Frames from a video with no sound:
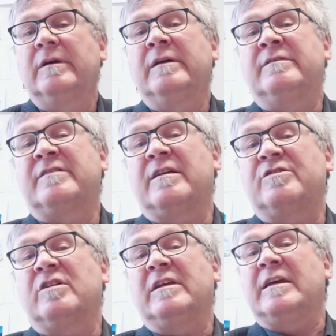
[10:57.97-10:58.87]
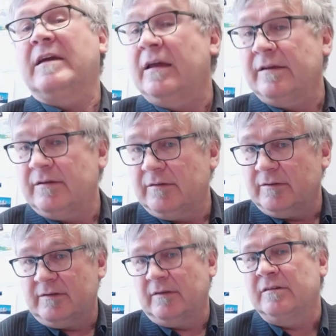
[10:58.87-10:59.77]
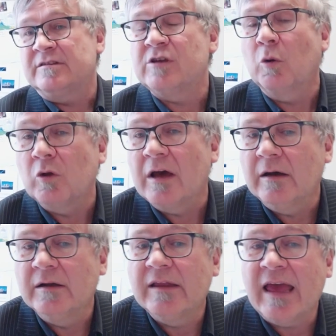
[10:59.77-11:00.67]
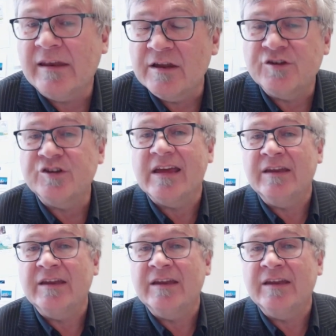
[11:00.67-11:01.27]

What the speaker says: essentially, and the solar energy